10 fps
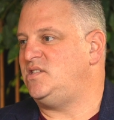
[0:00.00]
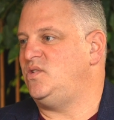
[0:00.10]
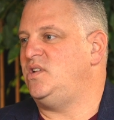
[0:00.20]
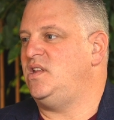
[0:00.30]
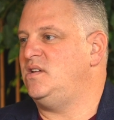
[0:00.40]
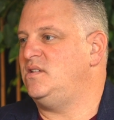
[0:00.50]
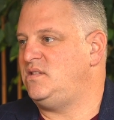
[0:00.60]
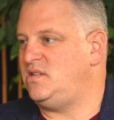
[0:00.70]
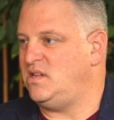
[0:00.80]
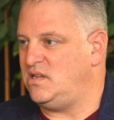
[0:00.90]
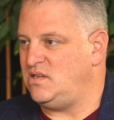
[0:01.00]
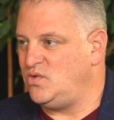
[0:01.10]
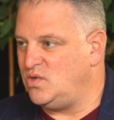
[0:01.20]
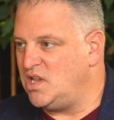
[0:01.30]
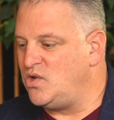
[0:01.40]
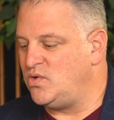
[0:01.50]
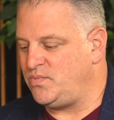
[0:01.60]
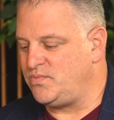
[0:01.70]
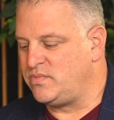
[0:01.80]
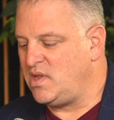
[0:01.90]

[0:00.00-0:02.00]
due to the new loan.